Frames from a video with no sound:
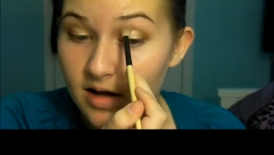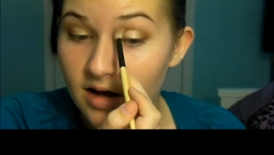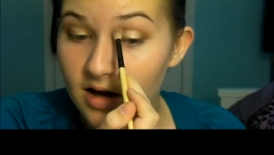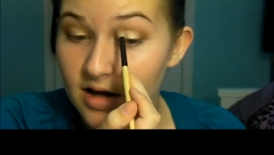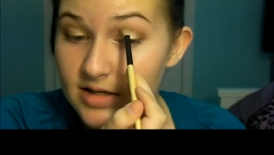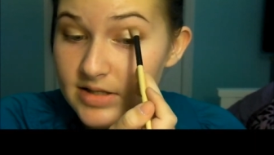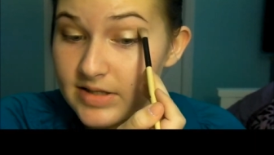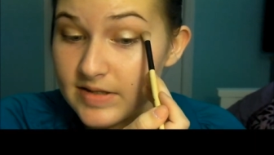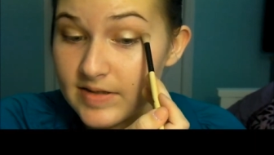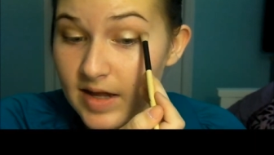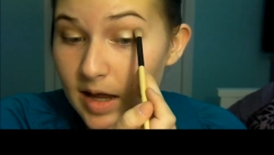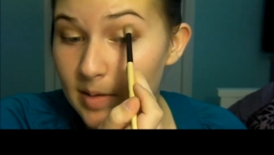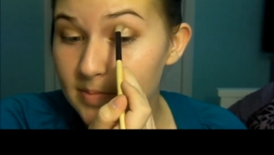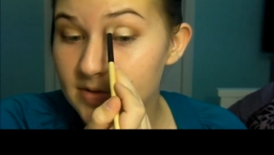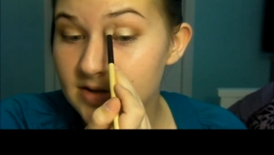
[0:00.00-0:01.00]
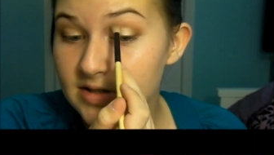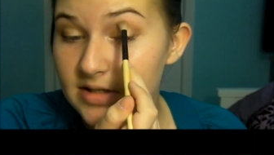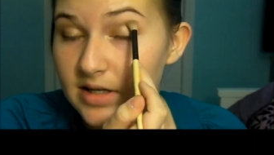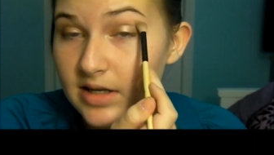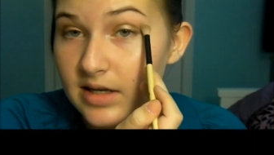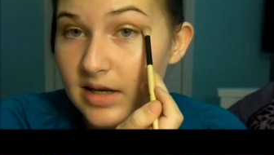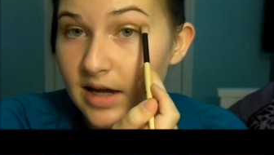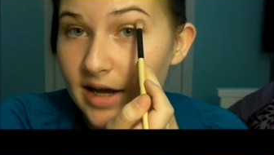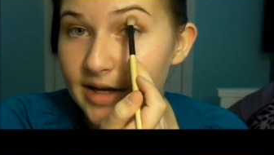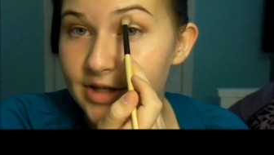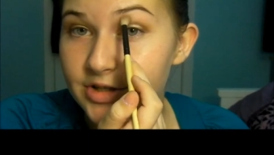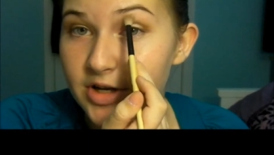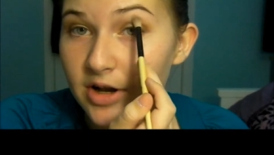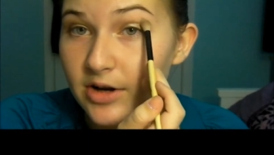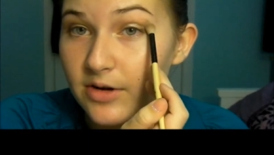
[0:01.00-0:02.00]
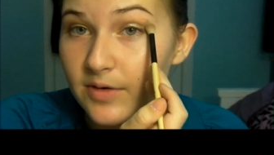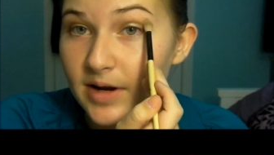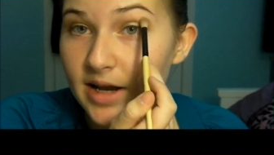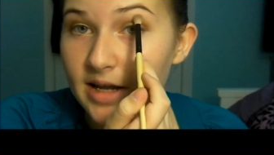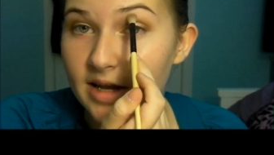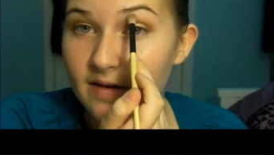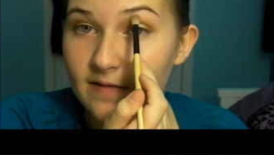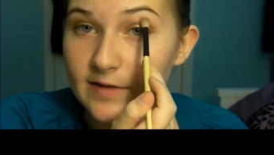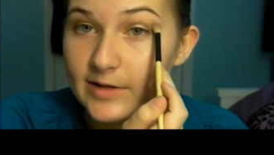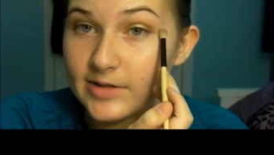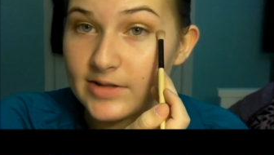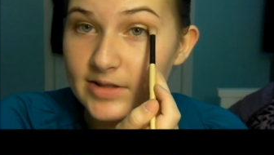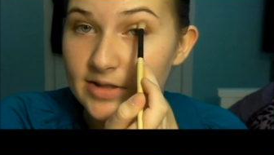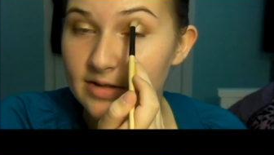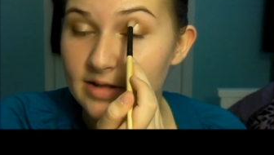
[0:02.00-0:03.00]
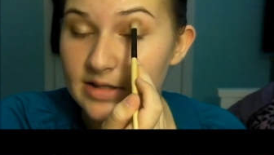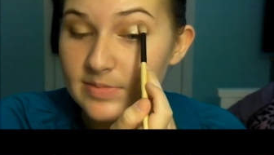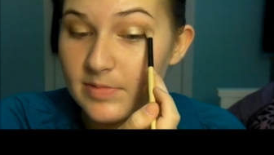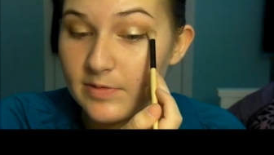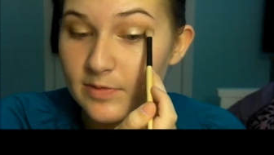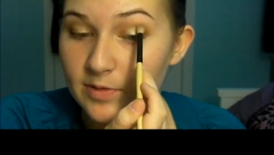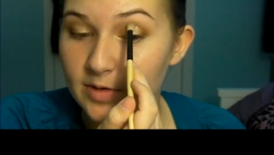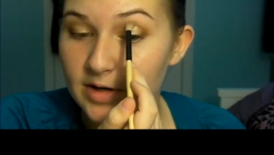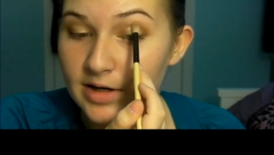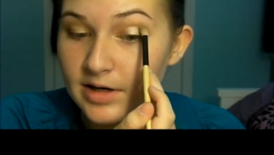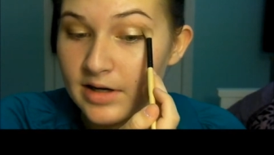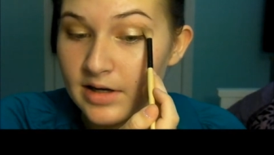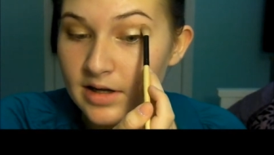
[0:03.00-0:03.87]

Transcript: uh, steps in eyeshadow, and I never used to do this before,